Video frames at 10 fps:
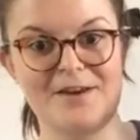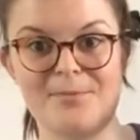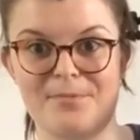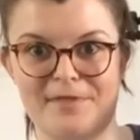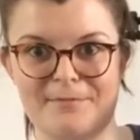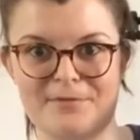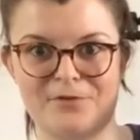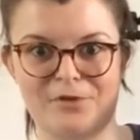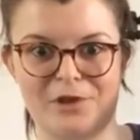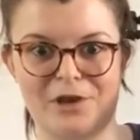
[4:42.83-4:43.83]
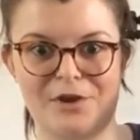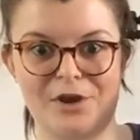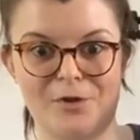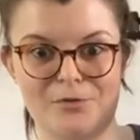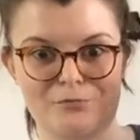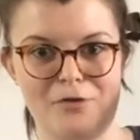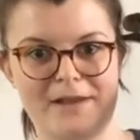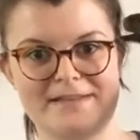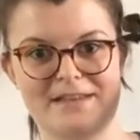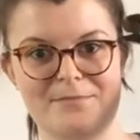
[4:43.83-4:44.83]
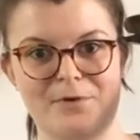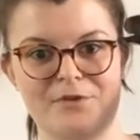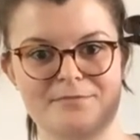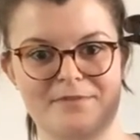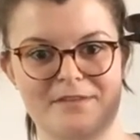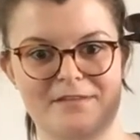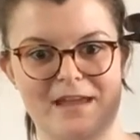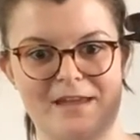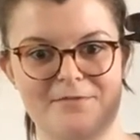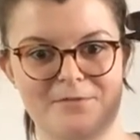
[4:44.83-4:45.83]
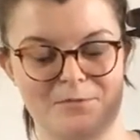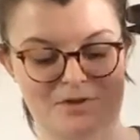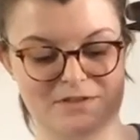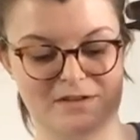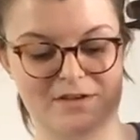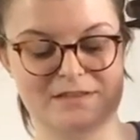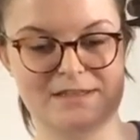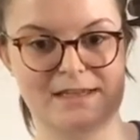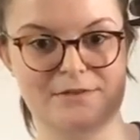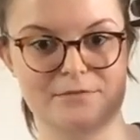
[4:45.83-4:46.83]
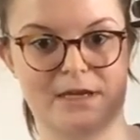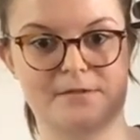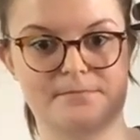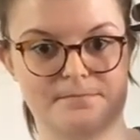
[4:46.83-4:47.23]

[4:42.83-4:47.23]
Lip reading: But then we've got the note right at the bottom of the stave, which is our C string.